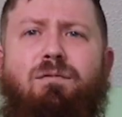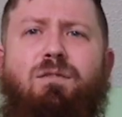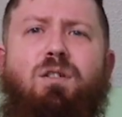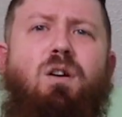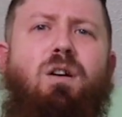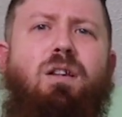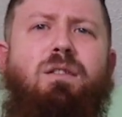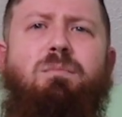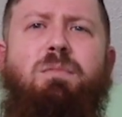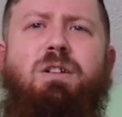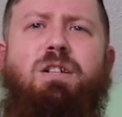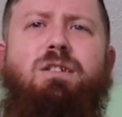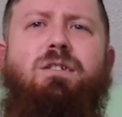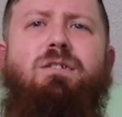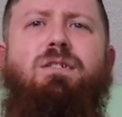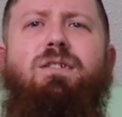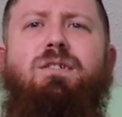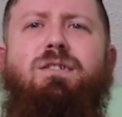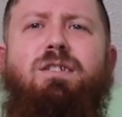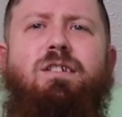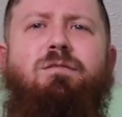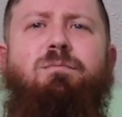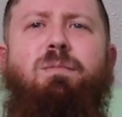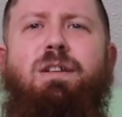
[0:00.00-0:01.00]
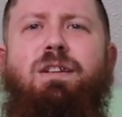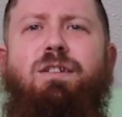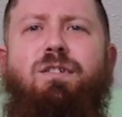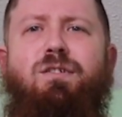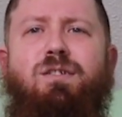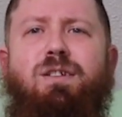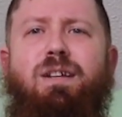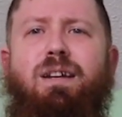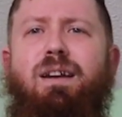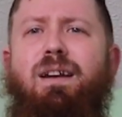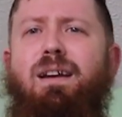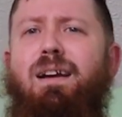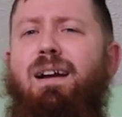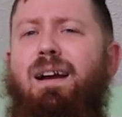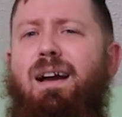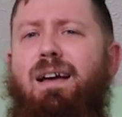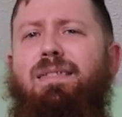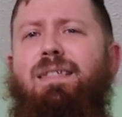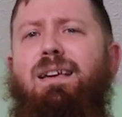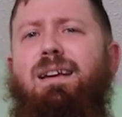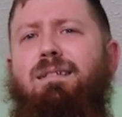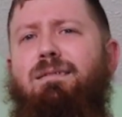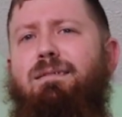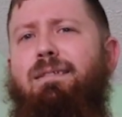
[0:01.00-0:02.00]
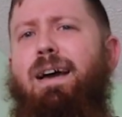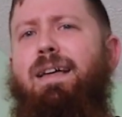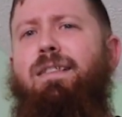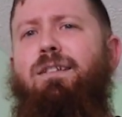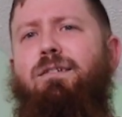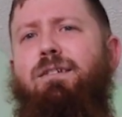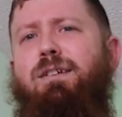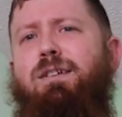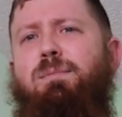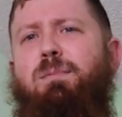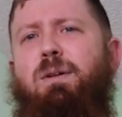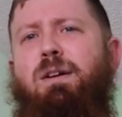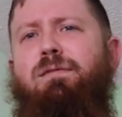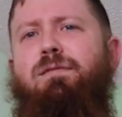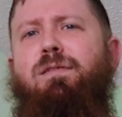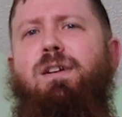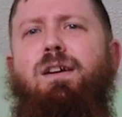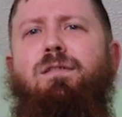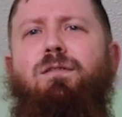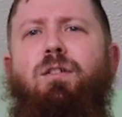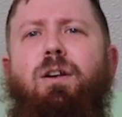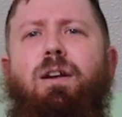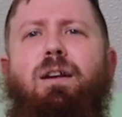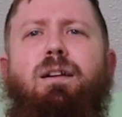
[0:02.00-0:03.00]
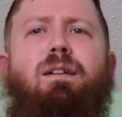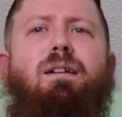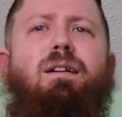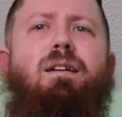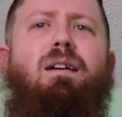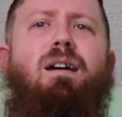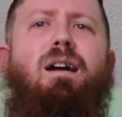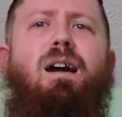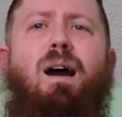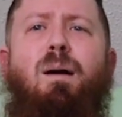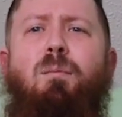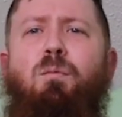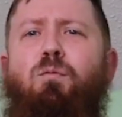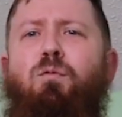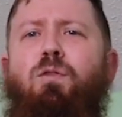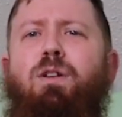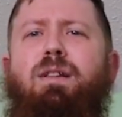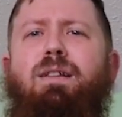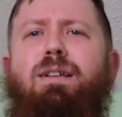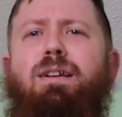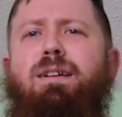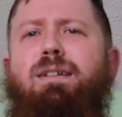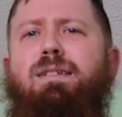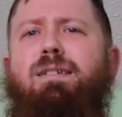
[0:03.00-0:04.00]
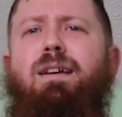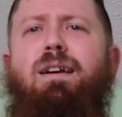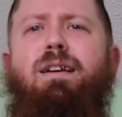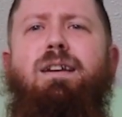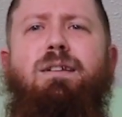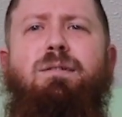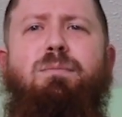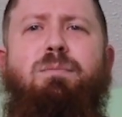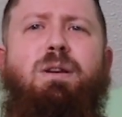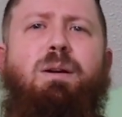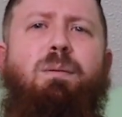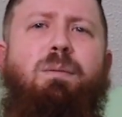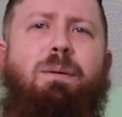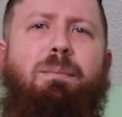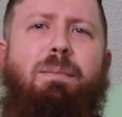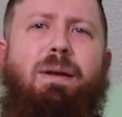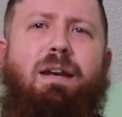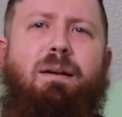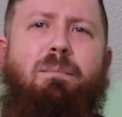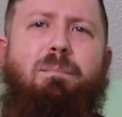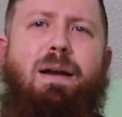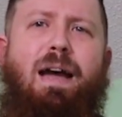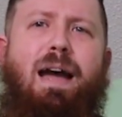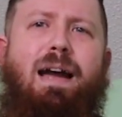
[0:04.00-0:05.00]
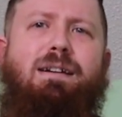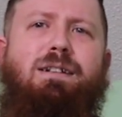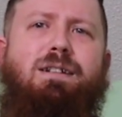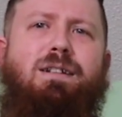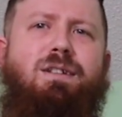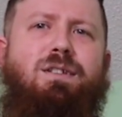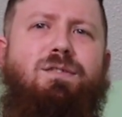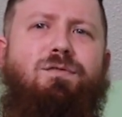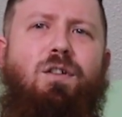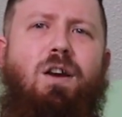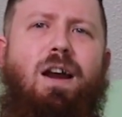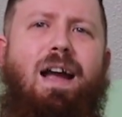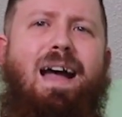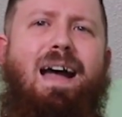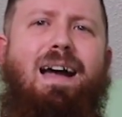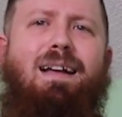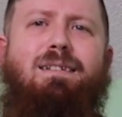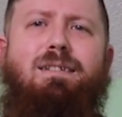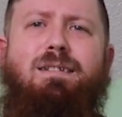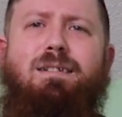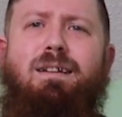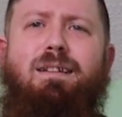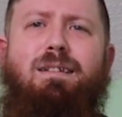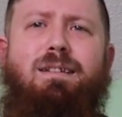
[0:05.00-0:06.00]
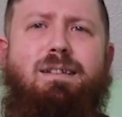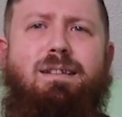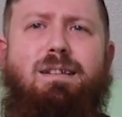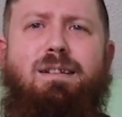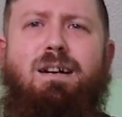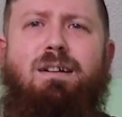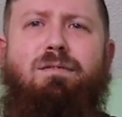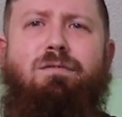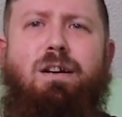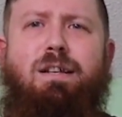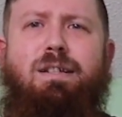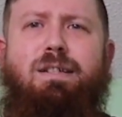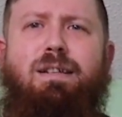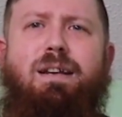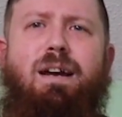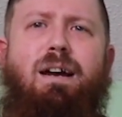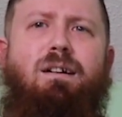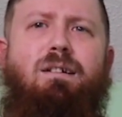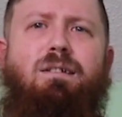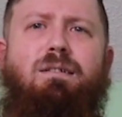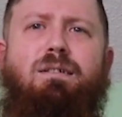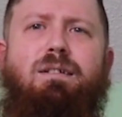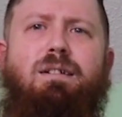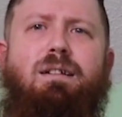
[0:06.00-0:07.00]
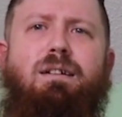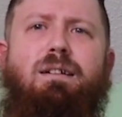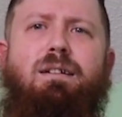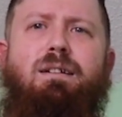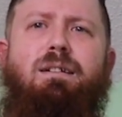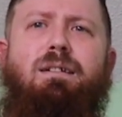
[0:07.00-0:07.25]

Out of all the materials I've been using, I think leather is my favorite. I'm really excited to be able to make patches for hats and the stuff I sell.